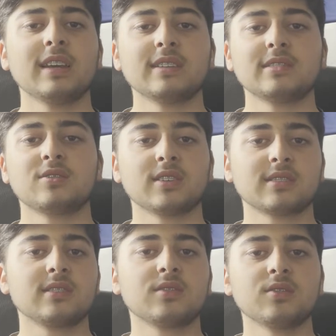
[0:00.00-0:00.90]
is
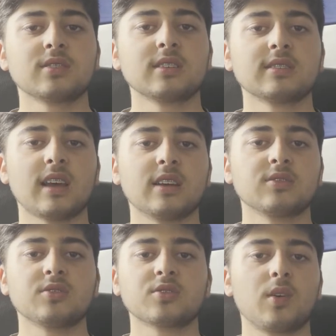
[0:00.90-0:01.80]
just as useless as
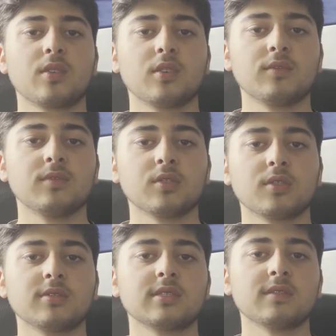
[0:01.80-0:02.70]
just going over your
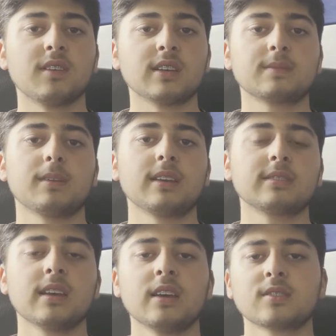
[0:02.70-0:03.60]
notes in the first
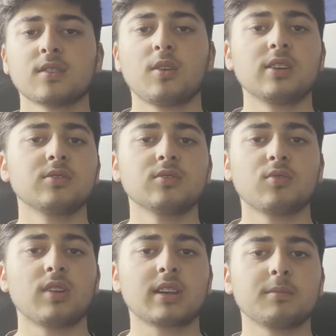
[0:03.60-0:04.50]
place. So I do
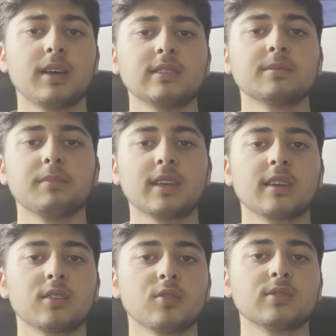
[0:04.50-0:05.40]
not recommend
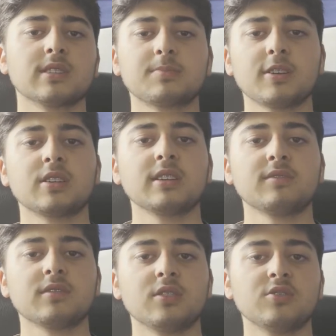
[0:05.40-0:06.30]
making notes, especially
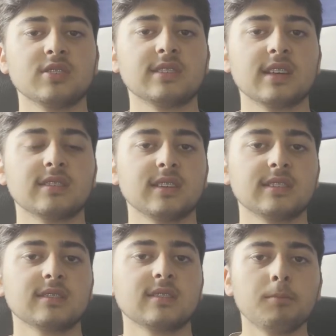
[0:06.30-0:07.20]
for the
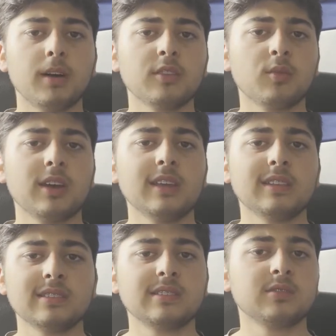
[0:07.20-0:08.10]
GCSEs. By the way,
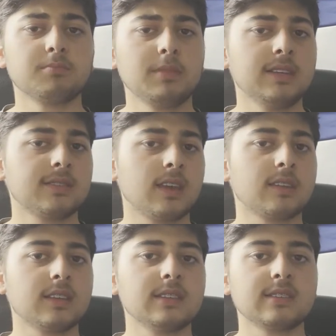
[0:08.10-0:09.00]
this this isn't me
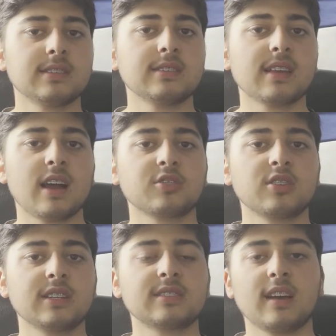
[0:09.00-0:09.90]
saying this, this is
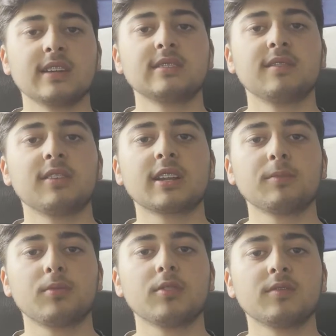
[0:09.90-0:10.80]
actually scientifically
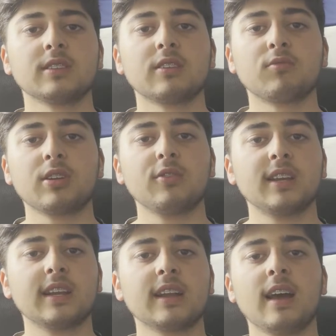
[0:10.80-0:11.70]
proven that
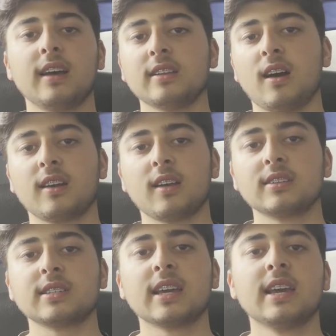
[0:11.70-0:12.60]
rereading and
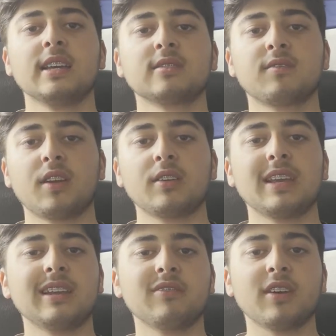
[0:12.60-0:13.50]
highlighting is a very
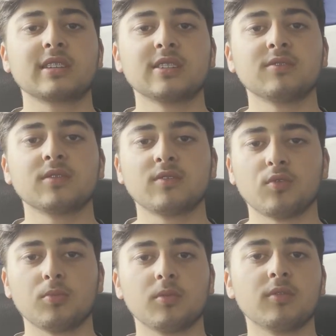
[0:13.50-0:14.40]
ineffective
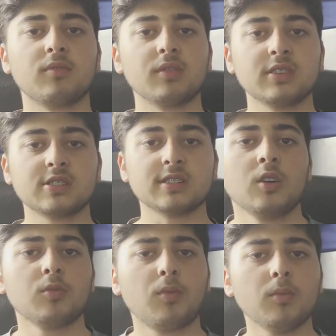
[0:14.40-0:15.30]
form of revision.
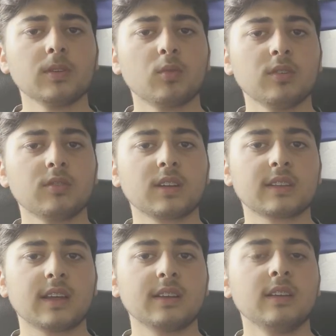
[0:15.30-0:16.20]
You're probably wondering
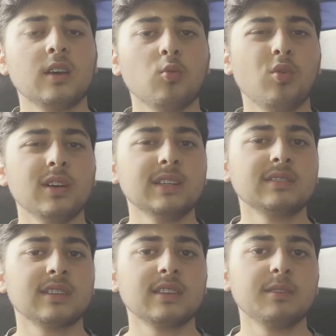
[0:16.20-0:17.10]
then, what
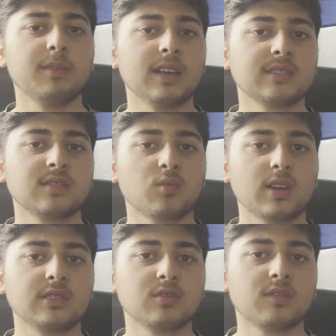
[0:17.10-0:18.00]
is the best
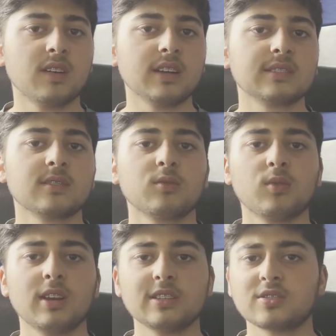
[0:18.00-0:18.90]
way to revise?
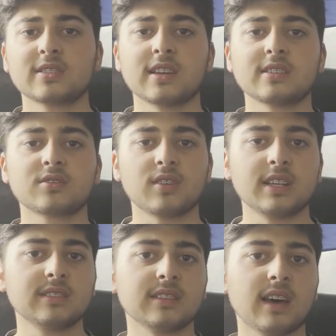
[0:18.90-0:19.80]
Well, let's just get straight
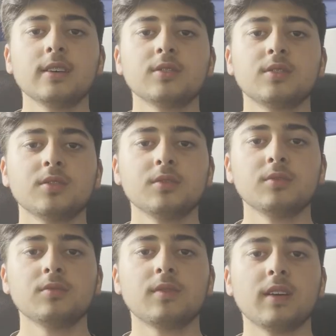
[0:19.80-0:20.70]
into that.
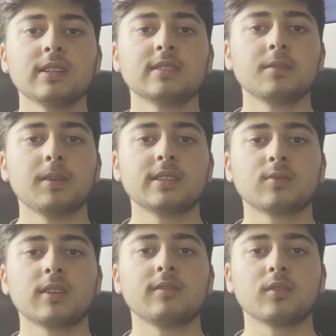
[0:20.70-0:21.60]
To revise the best
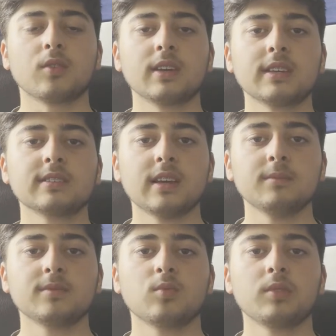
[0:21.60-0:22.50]
way for your
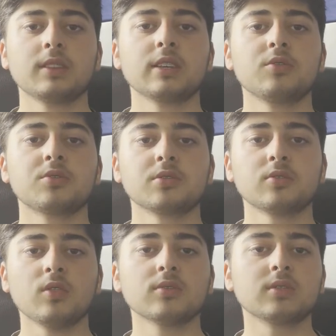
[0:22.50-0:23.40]
exams, one thing you should
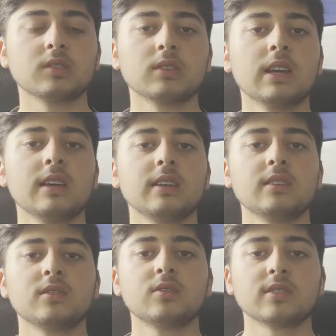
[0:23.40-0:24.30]
not do
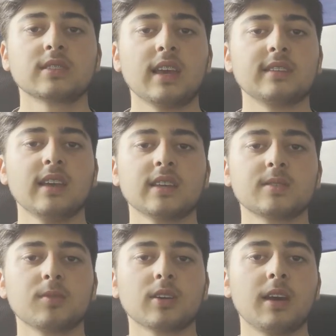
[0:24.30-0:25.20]
is just get a
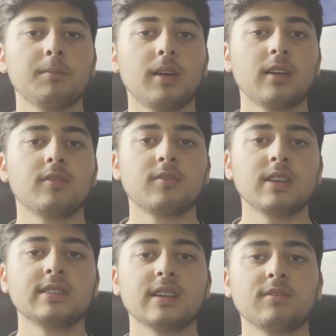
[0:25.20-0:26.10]
textbook and
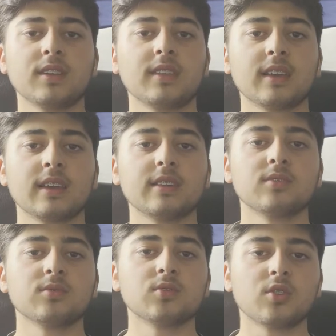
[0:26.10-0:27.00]
paraphrase everything
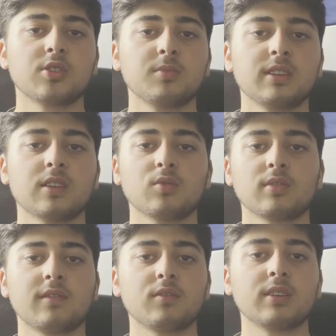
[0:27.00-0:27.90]
into a document that you'll
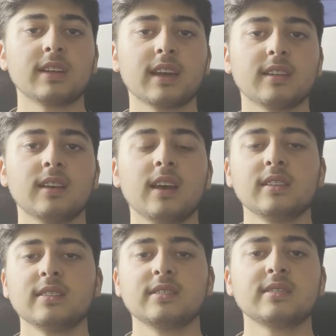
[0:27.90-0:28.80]
never read again.
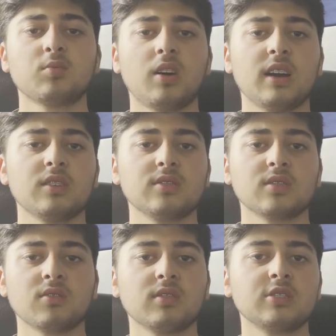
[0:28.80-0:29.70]
This is what I used
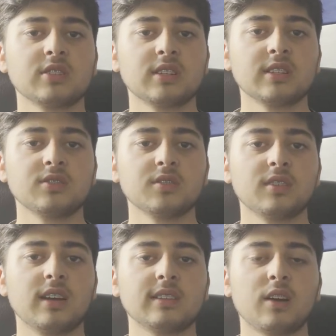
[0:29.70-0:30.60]
to originally do,
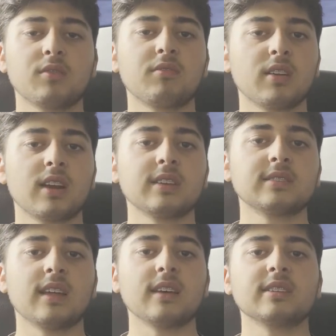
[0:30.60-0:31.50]
and now I've
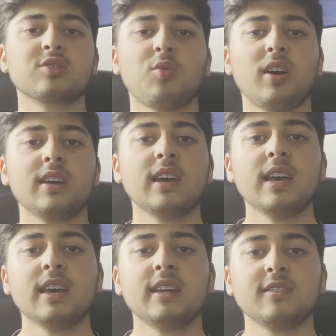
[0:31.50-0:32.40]
realised that it's quite
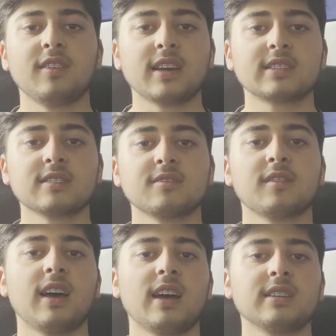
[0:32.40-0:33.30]

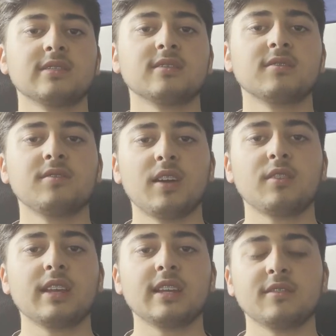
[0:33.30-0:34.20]
ineffective and
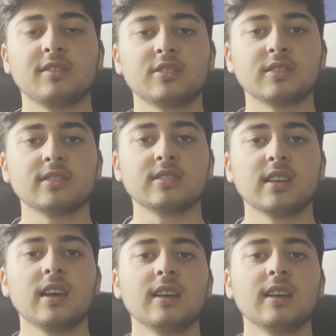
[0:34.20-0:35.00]
very inefficient.